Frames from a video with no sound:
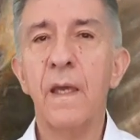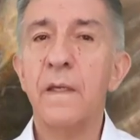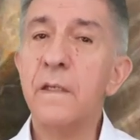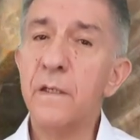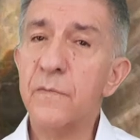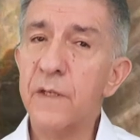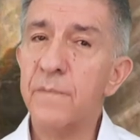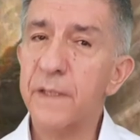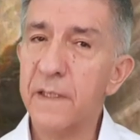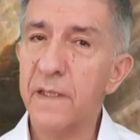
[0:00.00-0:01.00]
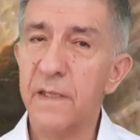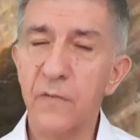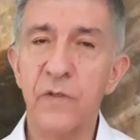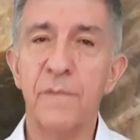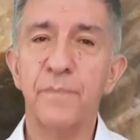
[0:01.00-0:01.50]
Here will begin the
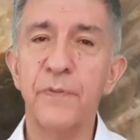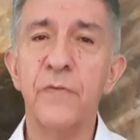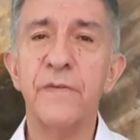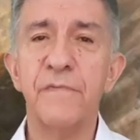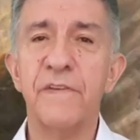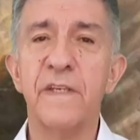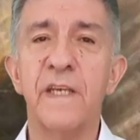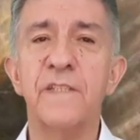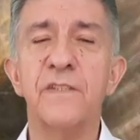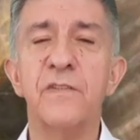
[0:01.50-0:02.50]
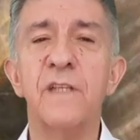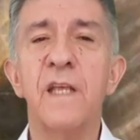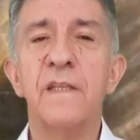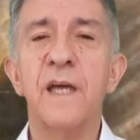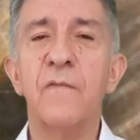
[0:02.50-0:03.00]
great purification
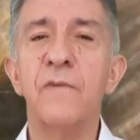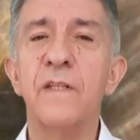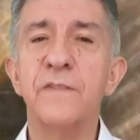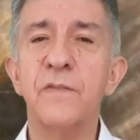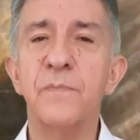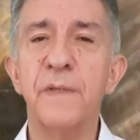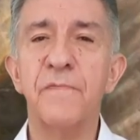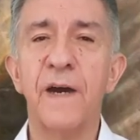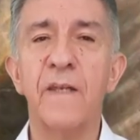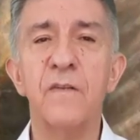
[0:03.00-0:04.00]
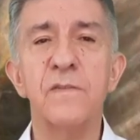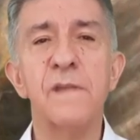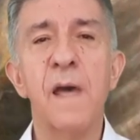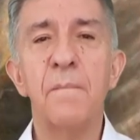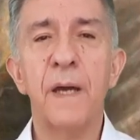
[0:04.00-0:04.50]
that will soon be
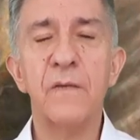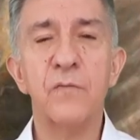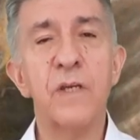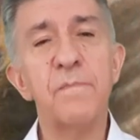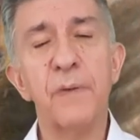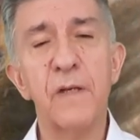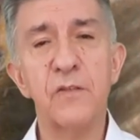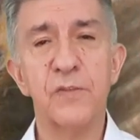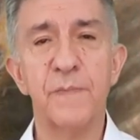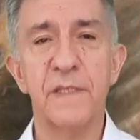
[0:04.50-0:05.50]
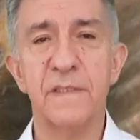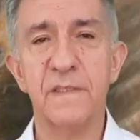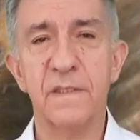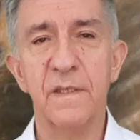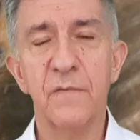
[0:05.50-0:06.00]
followed by great
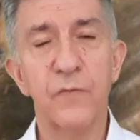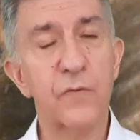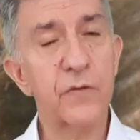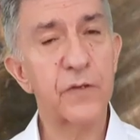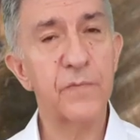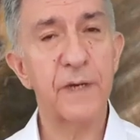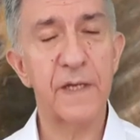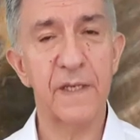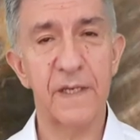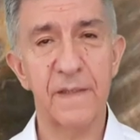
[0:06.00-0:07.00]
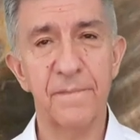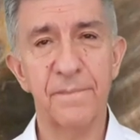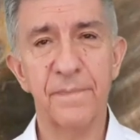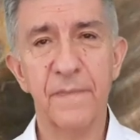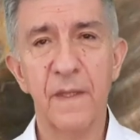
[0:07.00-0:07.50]
punishments for humanity,
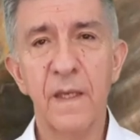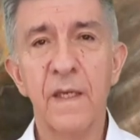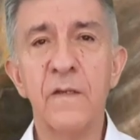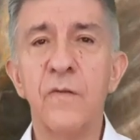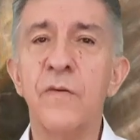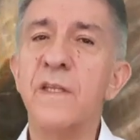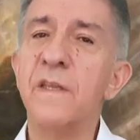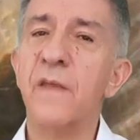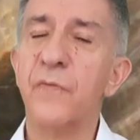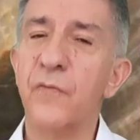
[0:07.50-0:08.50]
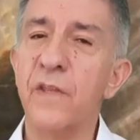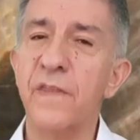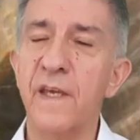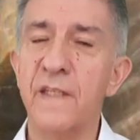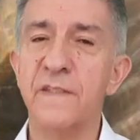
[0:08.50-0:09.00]
including the 3
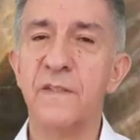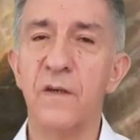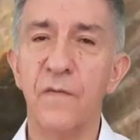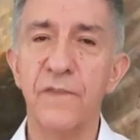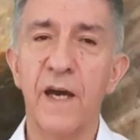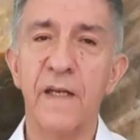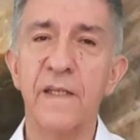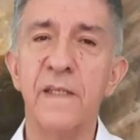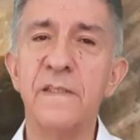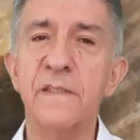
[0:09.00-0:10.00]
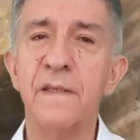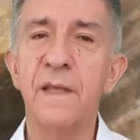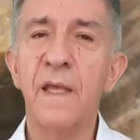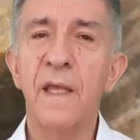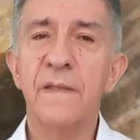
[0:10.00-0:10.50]
days of darkness
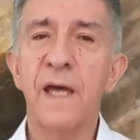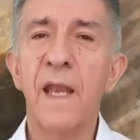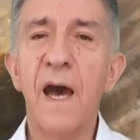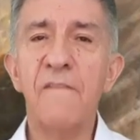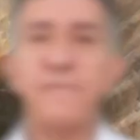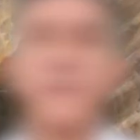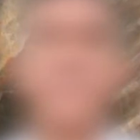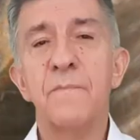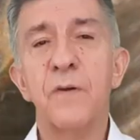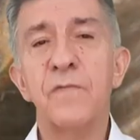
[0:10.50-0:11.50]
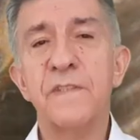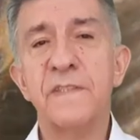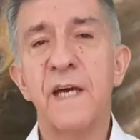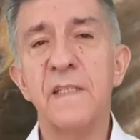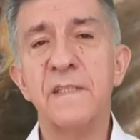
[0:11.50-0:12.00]
that have been
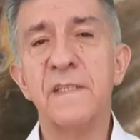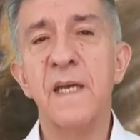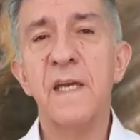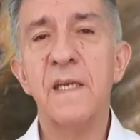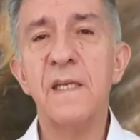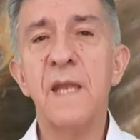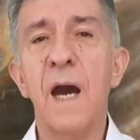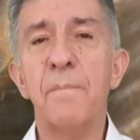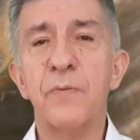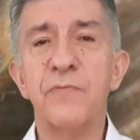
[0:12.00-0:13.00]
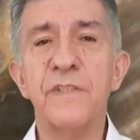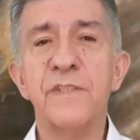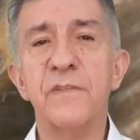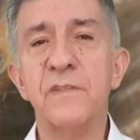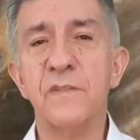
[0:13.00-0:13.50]
prophesied in
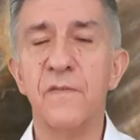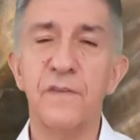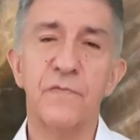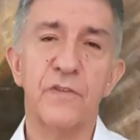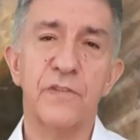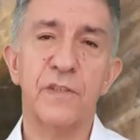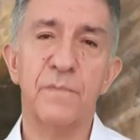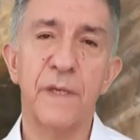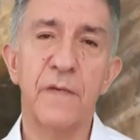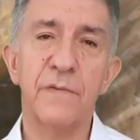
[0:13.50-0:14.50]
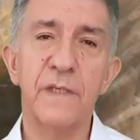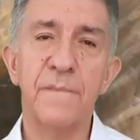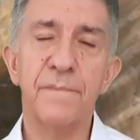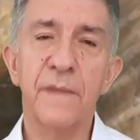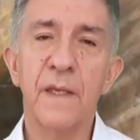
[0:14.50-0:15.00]
apparitions of the Virgin Mary
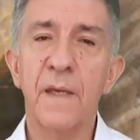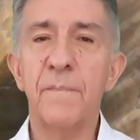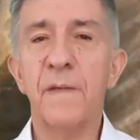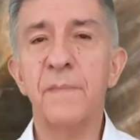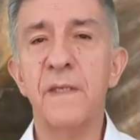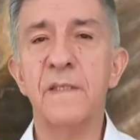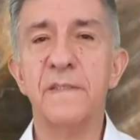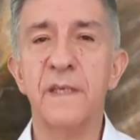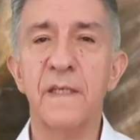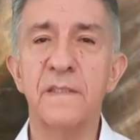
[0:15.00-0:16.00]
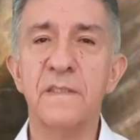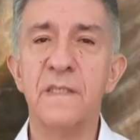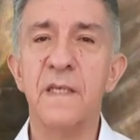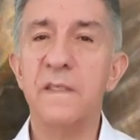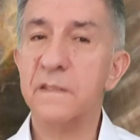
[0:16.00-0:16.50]
and by many
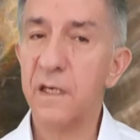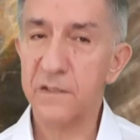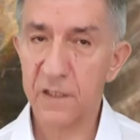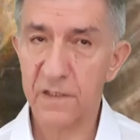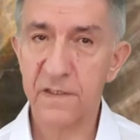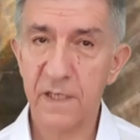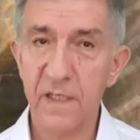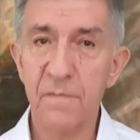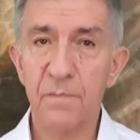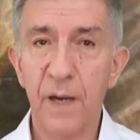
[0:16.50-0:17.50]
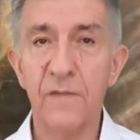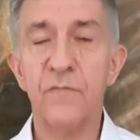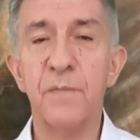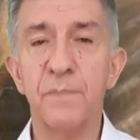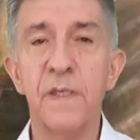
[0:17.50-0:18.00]
saints such as Saint
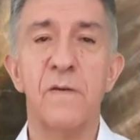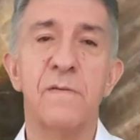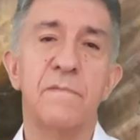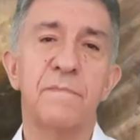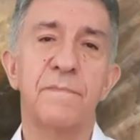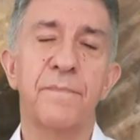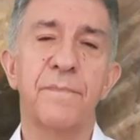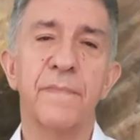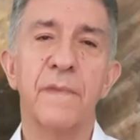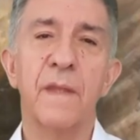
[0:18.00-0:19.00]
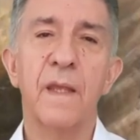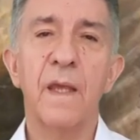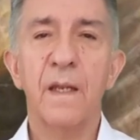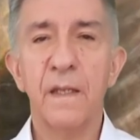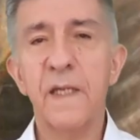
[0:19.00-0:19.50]
Padre Pio.
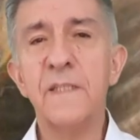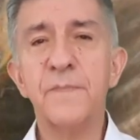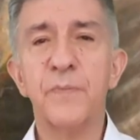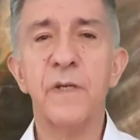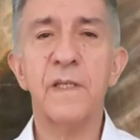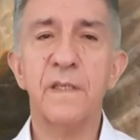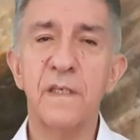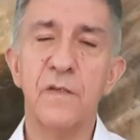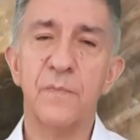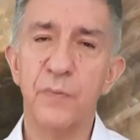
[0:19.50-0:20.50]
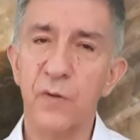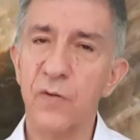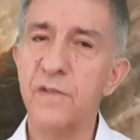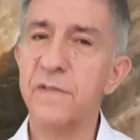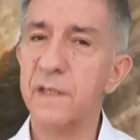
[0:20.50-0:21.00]
Let us pray, dear
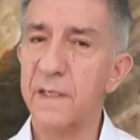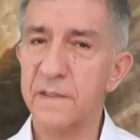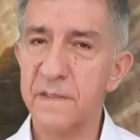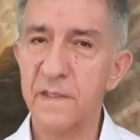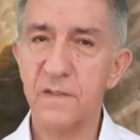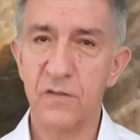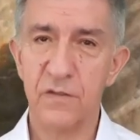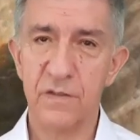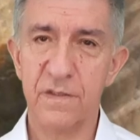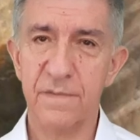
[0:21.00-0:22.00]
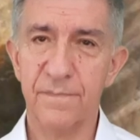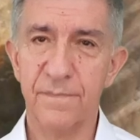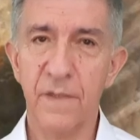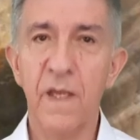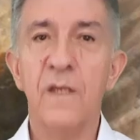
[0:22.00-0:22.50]
brothers and sisters,
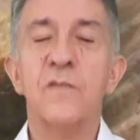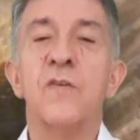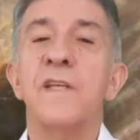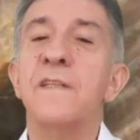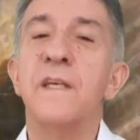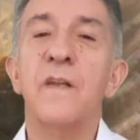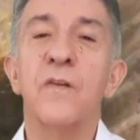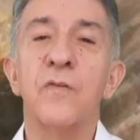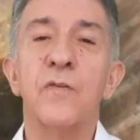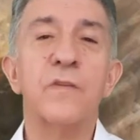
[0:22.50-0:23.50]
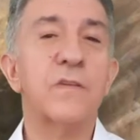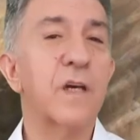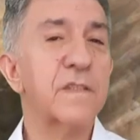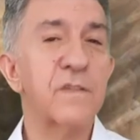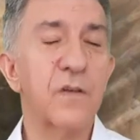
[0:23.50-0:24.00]
so that the Lord
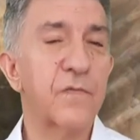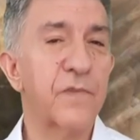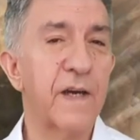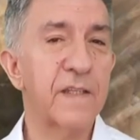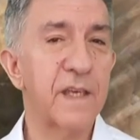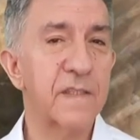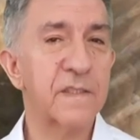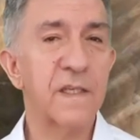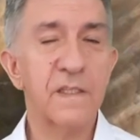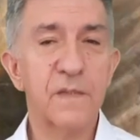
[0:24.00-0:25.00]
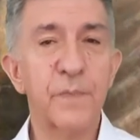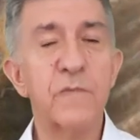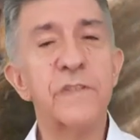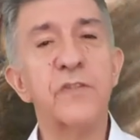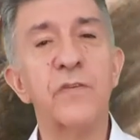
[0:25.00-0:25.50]
does not find us
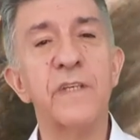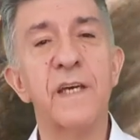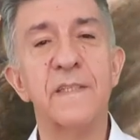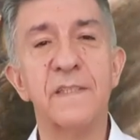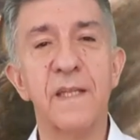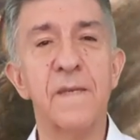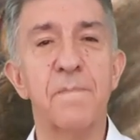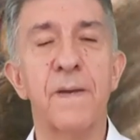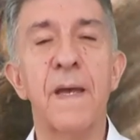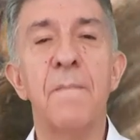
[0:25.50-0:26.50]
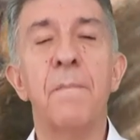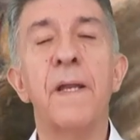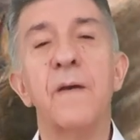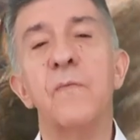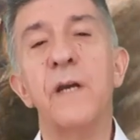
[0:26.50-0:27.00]
spiritually asleep
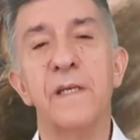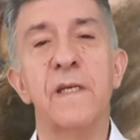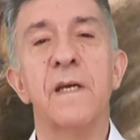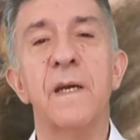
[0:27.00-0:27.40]
but awake,